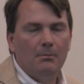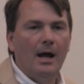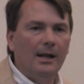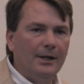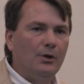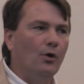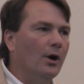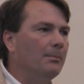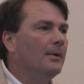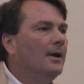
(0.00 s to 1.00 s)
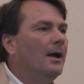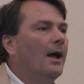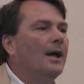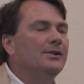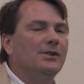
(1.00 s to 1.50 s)
Molycorp
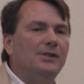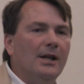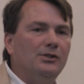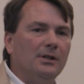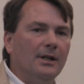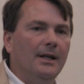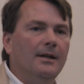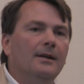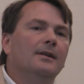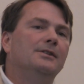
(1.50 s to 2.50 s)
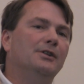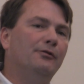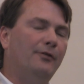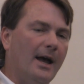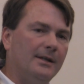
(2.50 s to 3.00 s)
has essentially
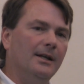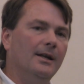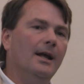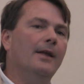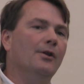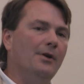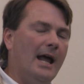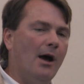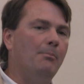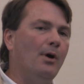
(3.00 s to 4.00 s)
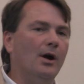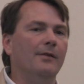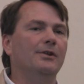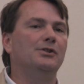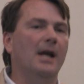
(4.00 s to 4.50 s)
defected, and they're now
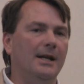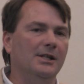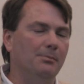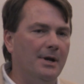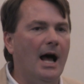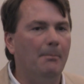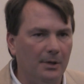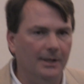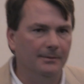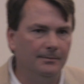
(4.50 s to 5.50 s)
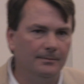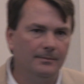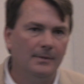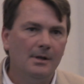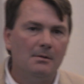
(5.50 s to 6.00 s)
part of the Chinese monopoly.
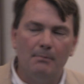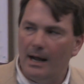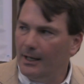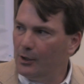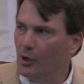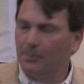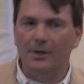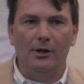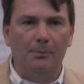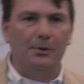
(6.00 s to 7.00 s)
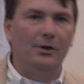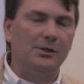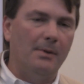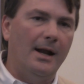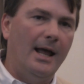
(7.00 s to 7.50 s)
Molycorp can only
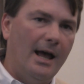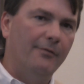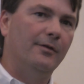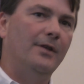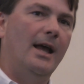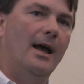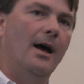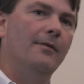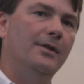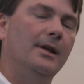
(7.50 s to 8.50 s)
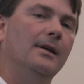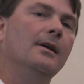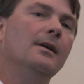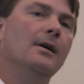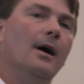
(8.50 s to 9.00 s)
produce about half of the, of
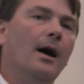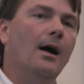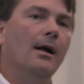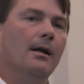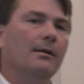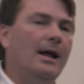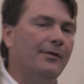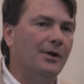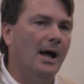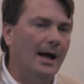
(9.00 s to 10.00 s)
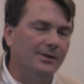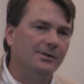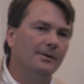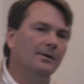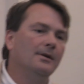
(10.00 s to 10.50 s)
the uh,
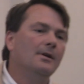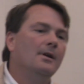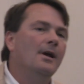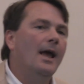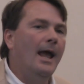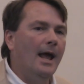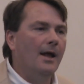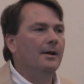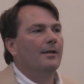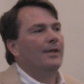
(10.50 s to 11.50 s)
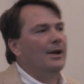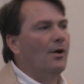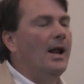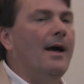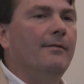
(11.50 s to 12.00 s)
lanthanides, and they
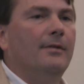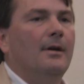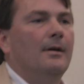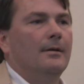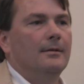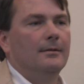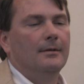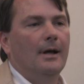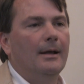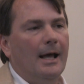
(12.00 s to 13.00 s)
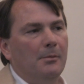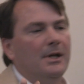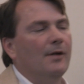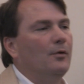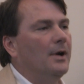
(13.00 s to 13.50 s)
don't have, I got to
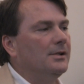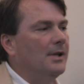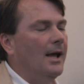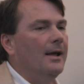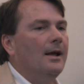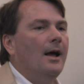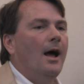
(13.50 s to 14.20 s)
be careful what I say,